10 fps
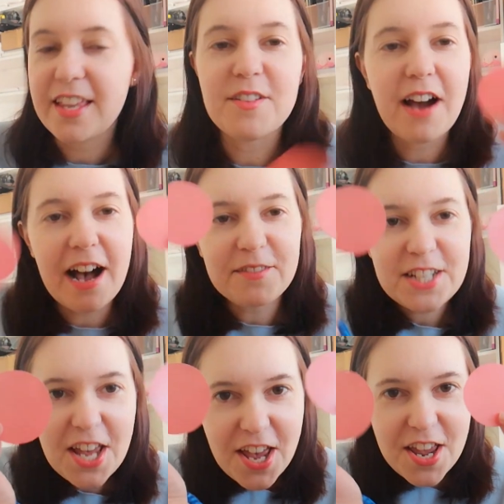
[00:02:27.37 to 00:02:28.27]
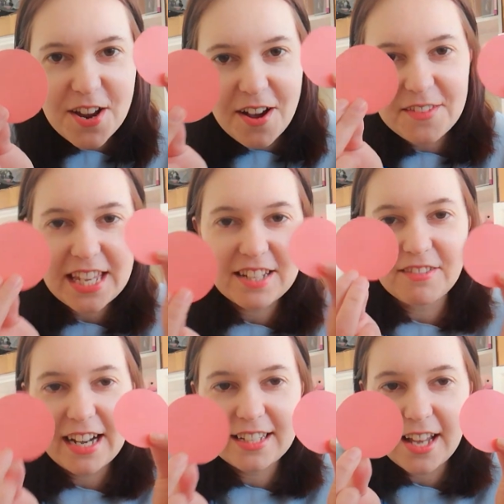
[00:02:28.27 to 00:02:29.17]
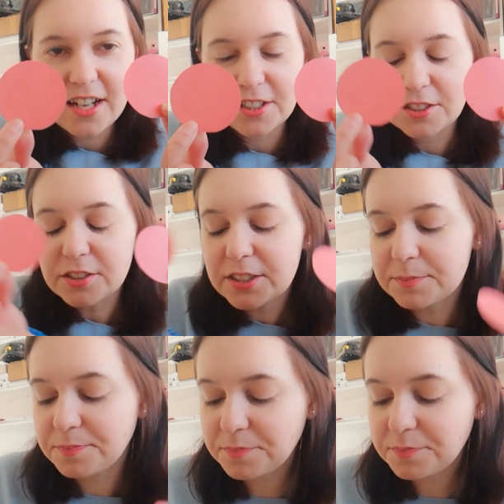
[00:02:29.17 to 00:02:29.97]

you will have two of these red circles